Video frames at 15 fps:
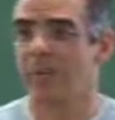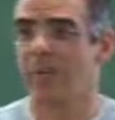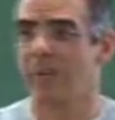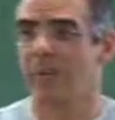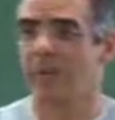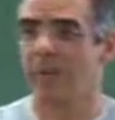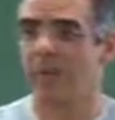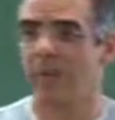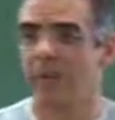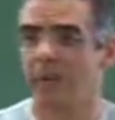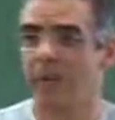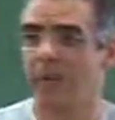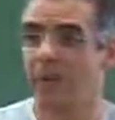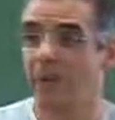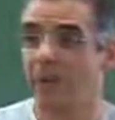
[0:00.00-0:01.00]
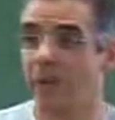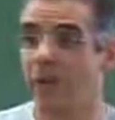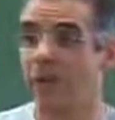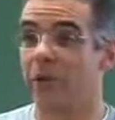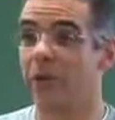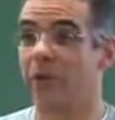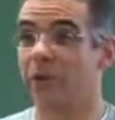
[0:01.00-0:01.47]
Okay, in order
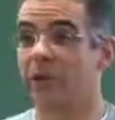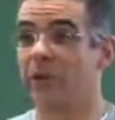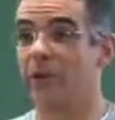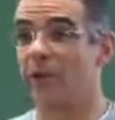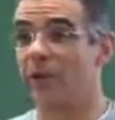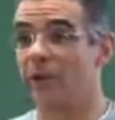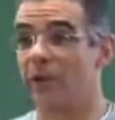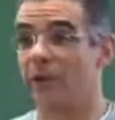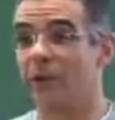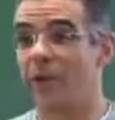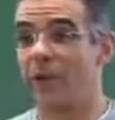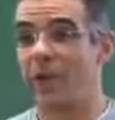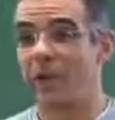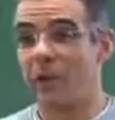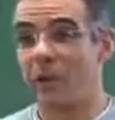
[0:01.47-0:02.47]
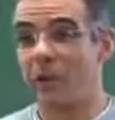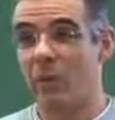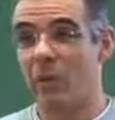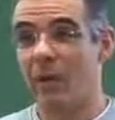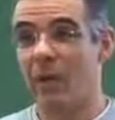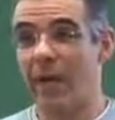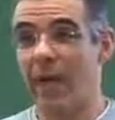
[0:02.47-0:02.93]
to protect yourself.
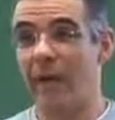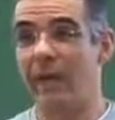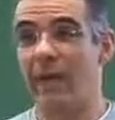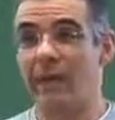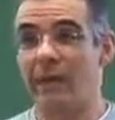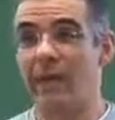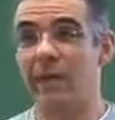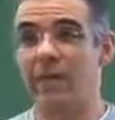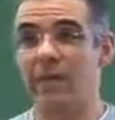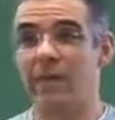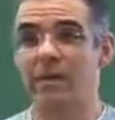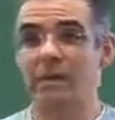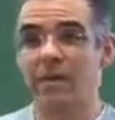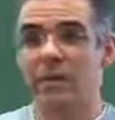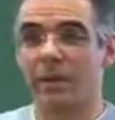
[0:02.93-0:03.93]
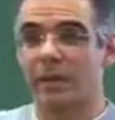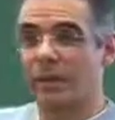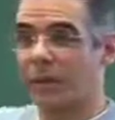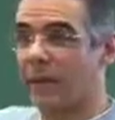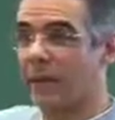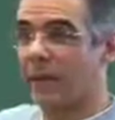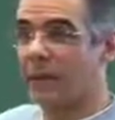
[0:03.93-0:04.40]
Well, that is
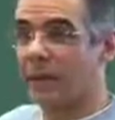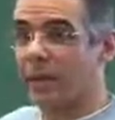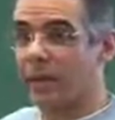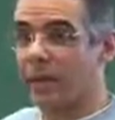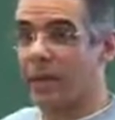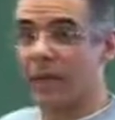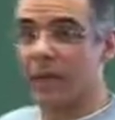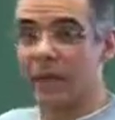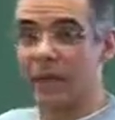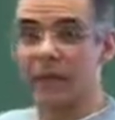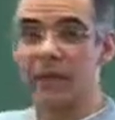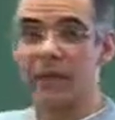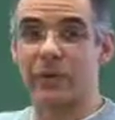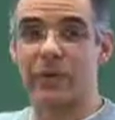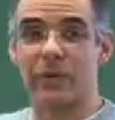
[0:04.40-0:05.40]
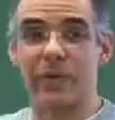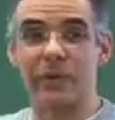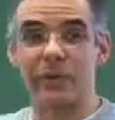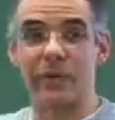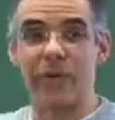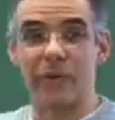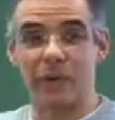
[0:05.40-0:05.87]
based on your need for
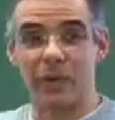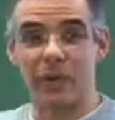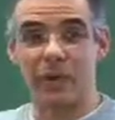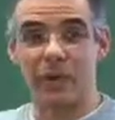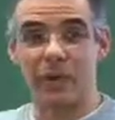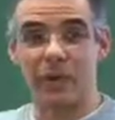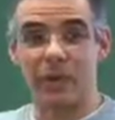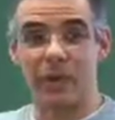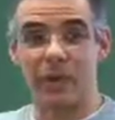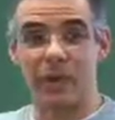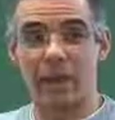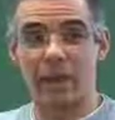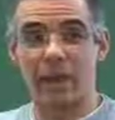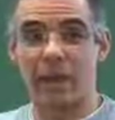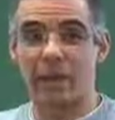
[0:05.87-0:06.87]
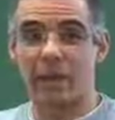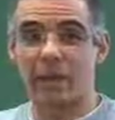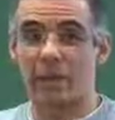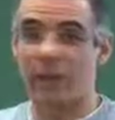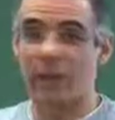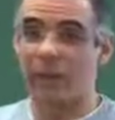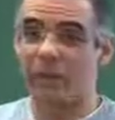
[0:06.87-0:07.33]
safety, okay?
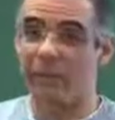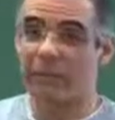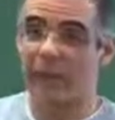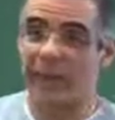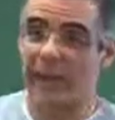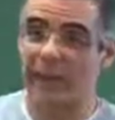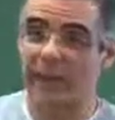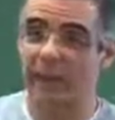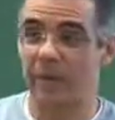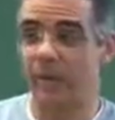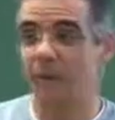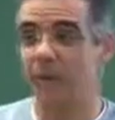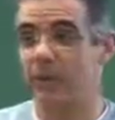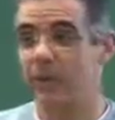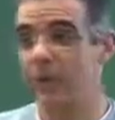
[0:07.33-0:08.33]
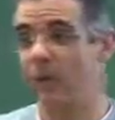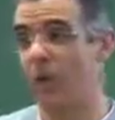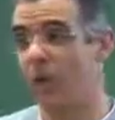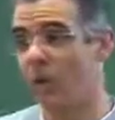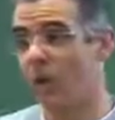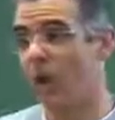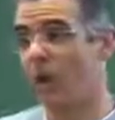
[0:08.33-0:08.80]
You either attack when
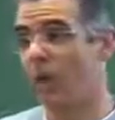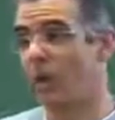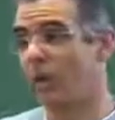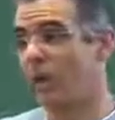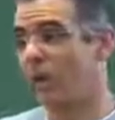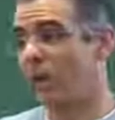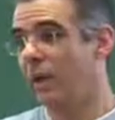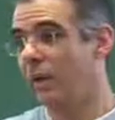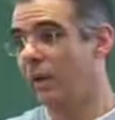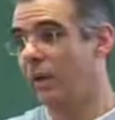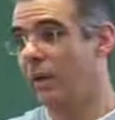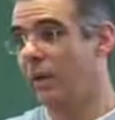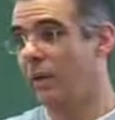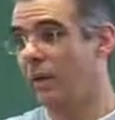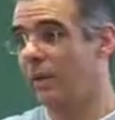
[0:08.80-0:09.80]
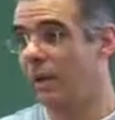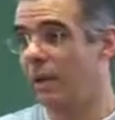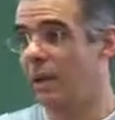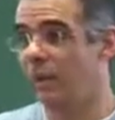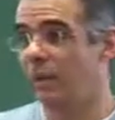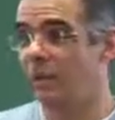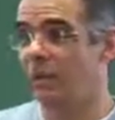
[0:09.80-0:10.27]
you are,
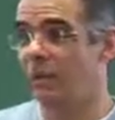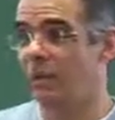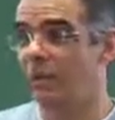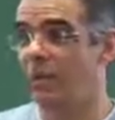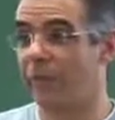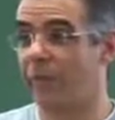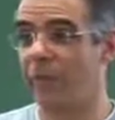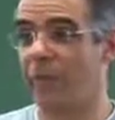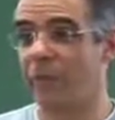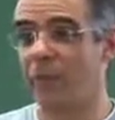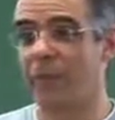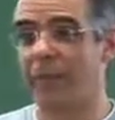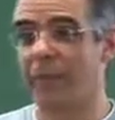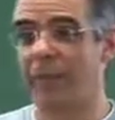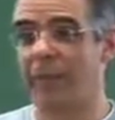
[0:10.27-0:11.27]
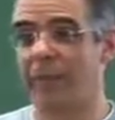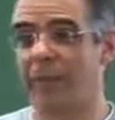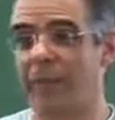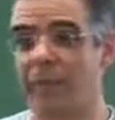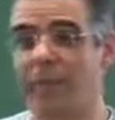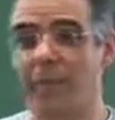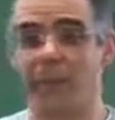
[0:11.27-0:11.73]
your physical body and
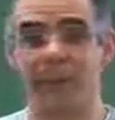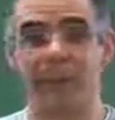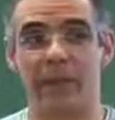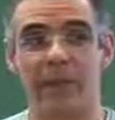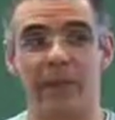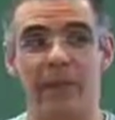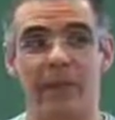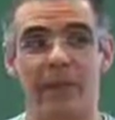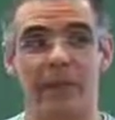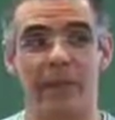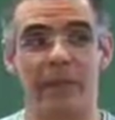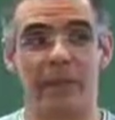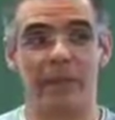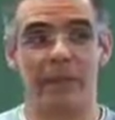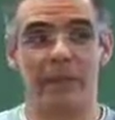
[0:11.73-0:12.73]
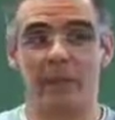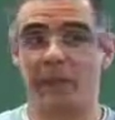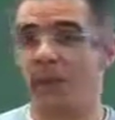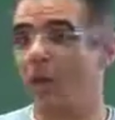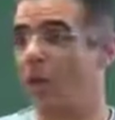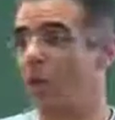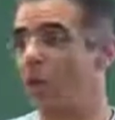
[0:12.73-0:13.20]
your being is put at risk,
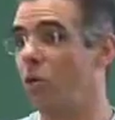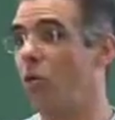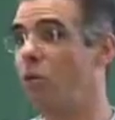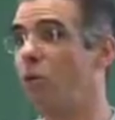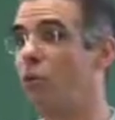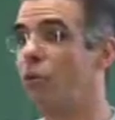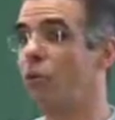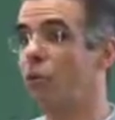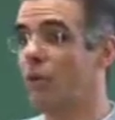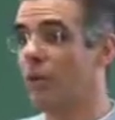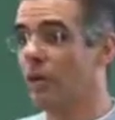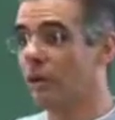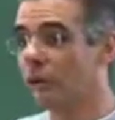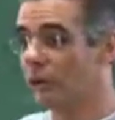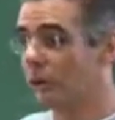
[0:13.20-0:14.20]
or you run,